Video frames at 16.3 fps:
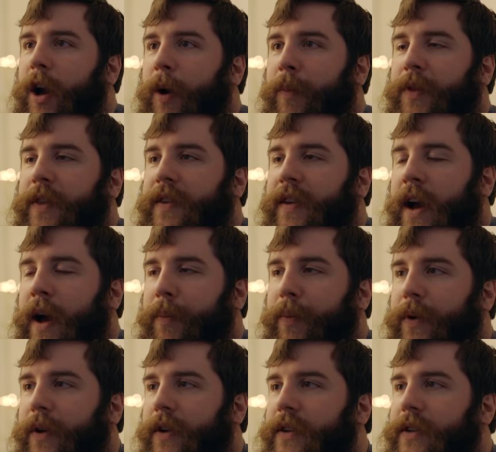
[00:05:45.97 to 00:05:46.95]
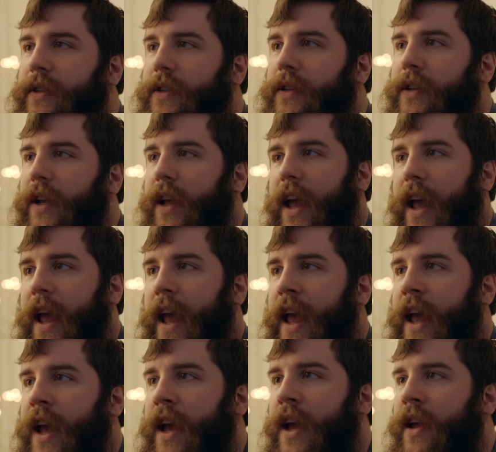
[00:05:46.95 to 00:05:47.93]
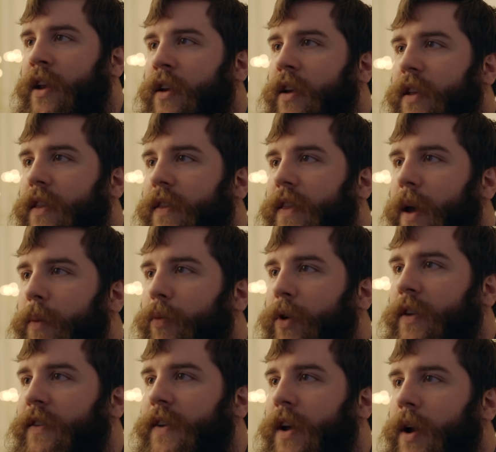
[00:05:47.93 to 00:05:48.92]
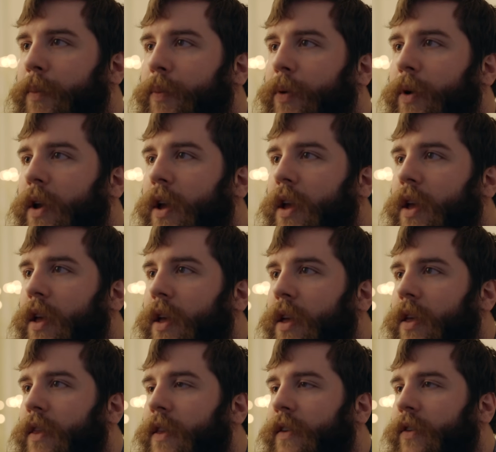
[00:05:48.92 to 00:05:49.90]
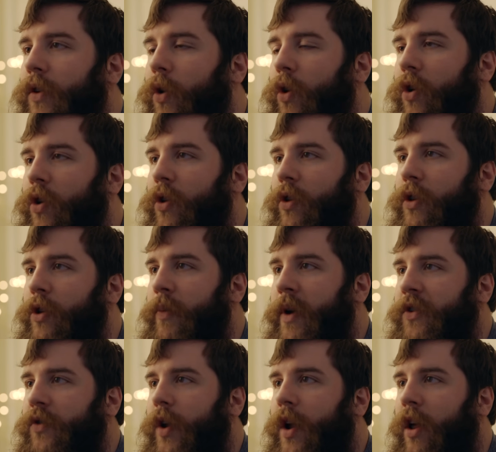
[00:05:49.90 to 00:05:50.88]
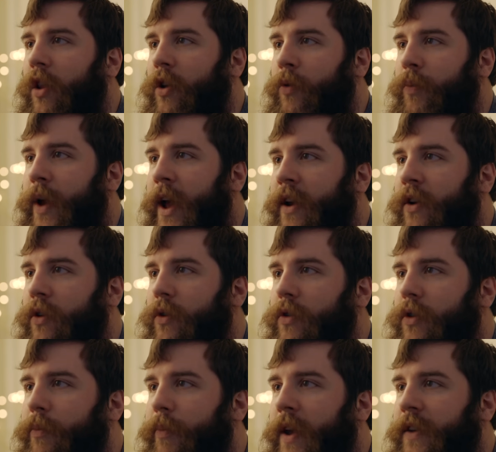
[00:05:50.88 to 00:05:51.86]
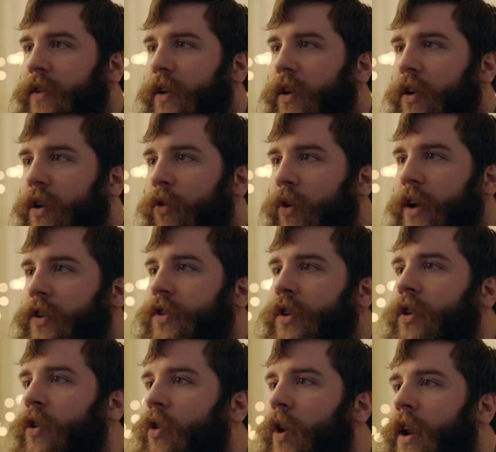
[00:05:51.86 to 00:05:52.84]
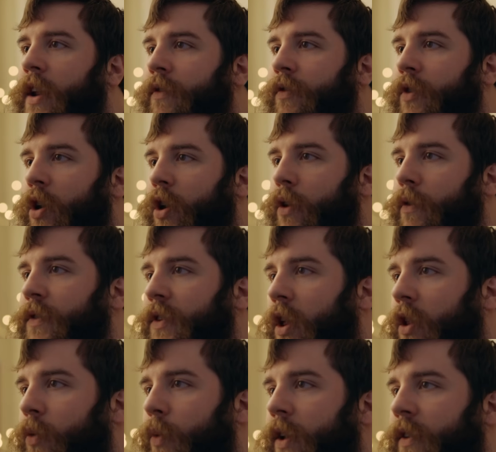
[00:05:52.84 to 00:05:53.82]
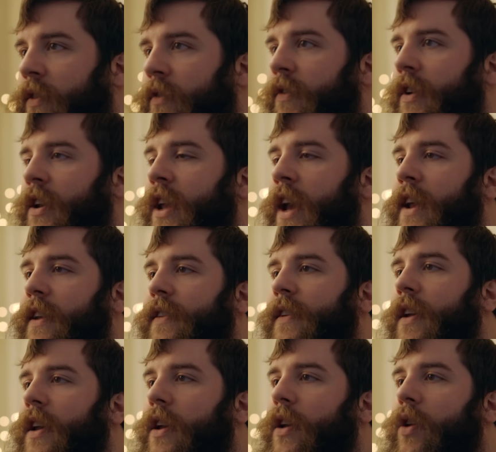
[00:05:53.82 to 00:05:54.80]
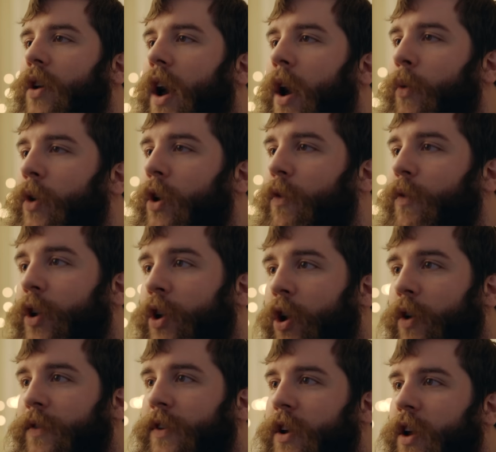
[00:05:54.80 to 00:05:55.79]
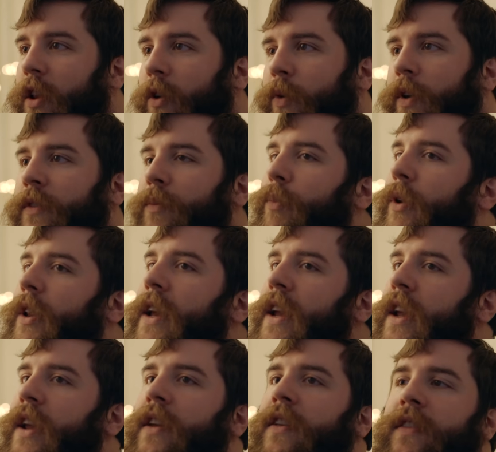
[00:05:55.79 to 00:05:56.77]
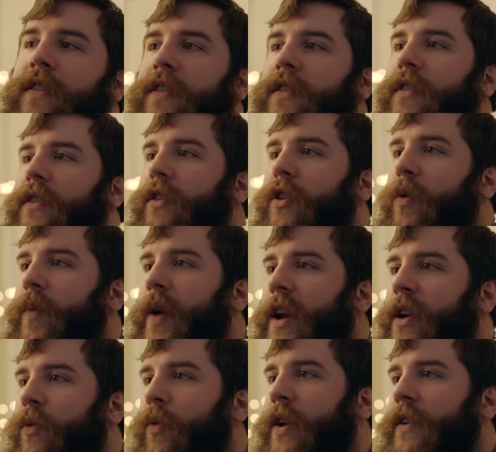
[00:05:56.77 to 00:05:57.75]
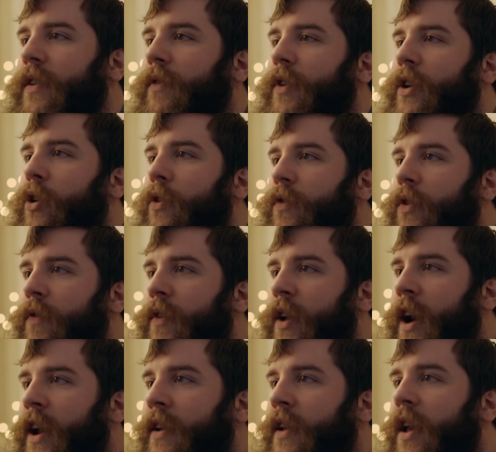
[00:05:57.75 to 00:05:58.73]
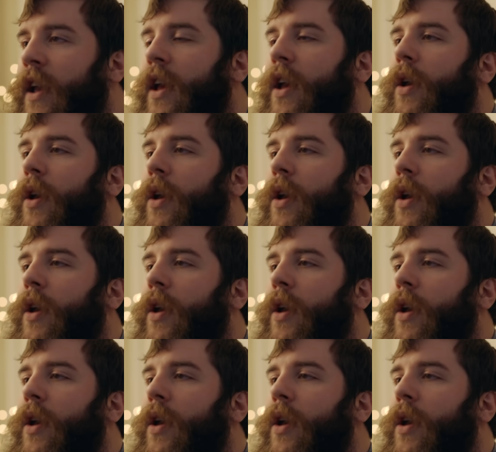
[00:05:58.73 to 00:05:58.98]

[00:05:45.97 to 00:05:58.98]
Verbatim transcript: up at the top. And that brings up this whole Lumetri color panel, basic correction, creative, curves, color wheels, and vignette. I went over curves and color wheels. Please go back and watch that video if you have not.